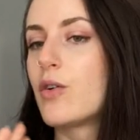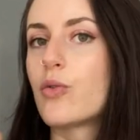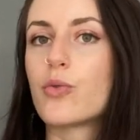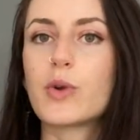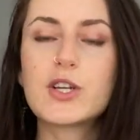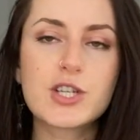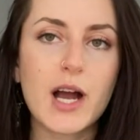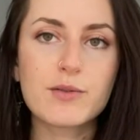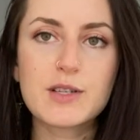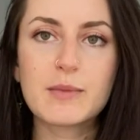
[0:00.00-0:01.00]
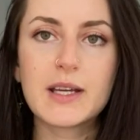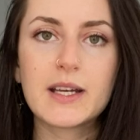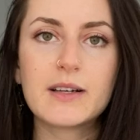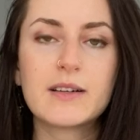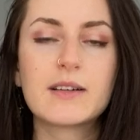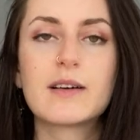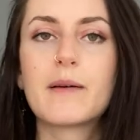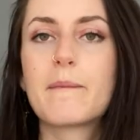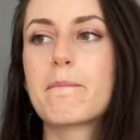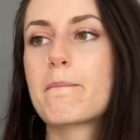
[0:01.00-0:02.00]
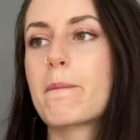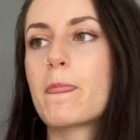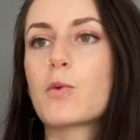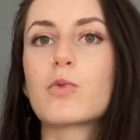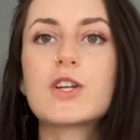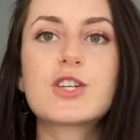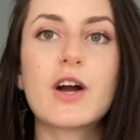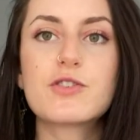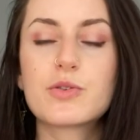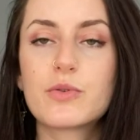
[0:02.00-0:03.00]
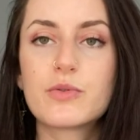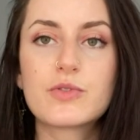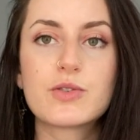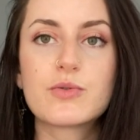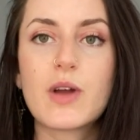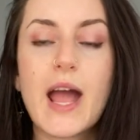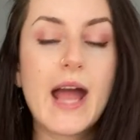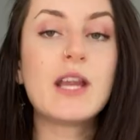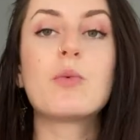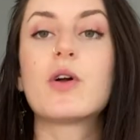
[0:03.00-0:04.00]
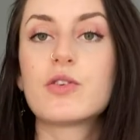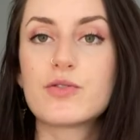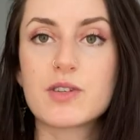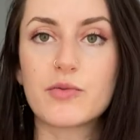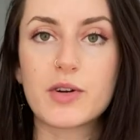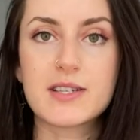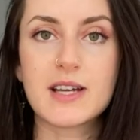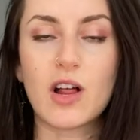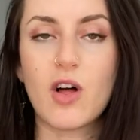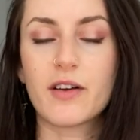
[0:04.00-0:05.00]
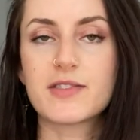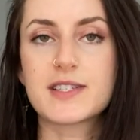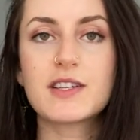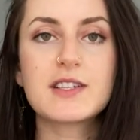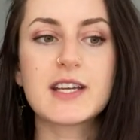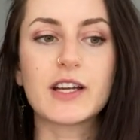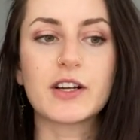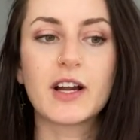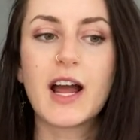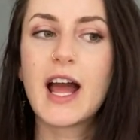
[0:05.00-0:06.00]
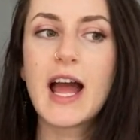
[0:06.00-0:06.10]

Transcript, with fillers: reach out to me, reach out to, to anyone who's a voice dialogue facilitator